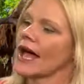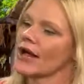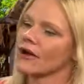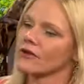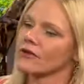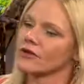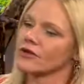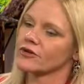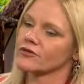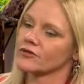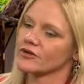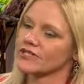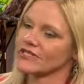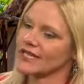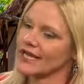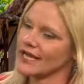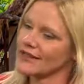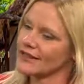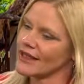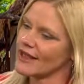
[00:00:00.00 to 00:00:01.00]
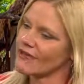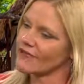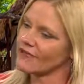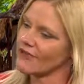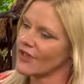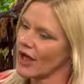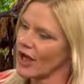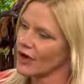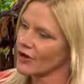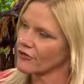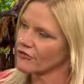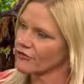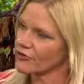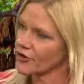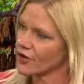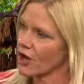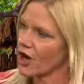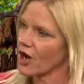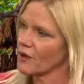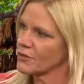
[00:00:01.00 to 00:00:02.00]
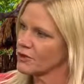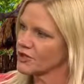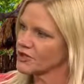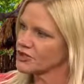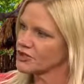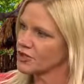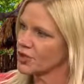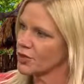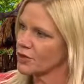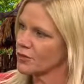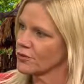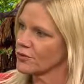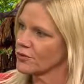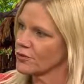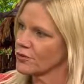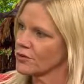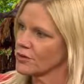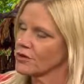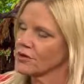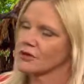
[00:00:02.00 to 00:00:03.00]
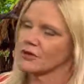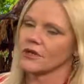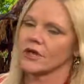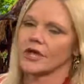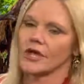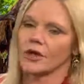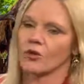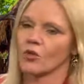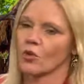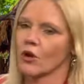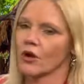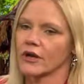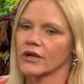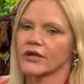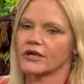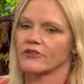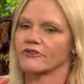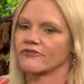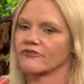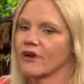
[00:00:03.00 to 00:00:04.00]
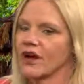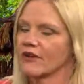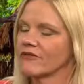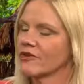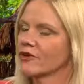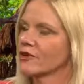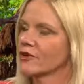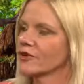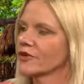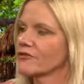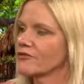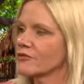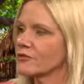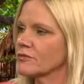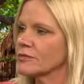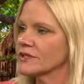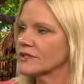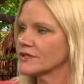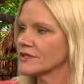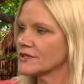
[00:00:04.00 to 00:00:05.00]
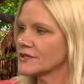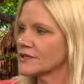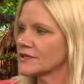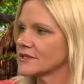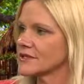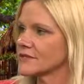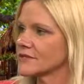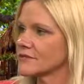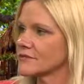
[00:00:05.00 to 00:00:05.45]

How to literally take that flyer for the comedy show and walk into 500 different businesses.